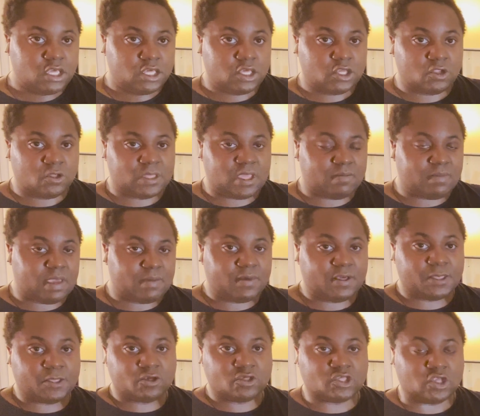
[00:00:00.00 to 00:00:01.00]
you know, that
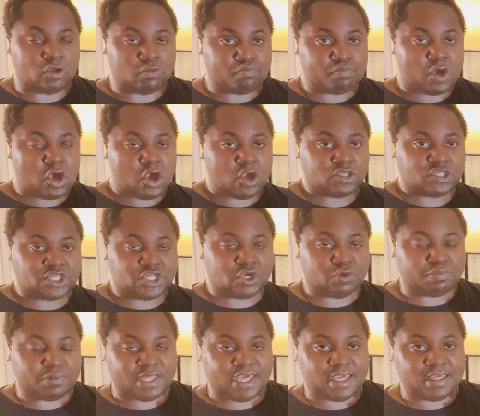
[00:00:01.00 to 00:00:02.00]
maybe there's certain parts of your
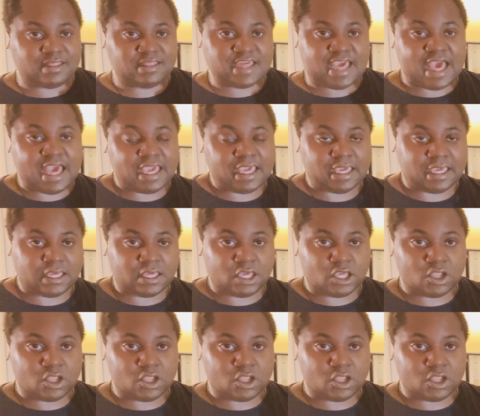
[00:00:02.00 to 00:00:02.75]
plant dying,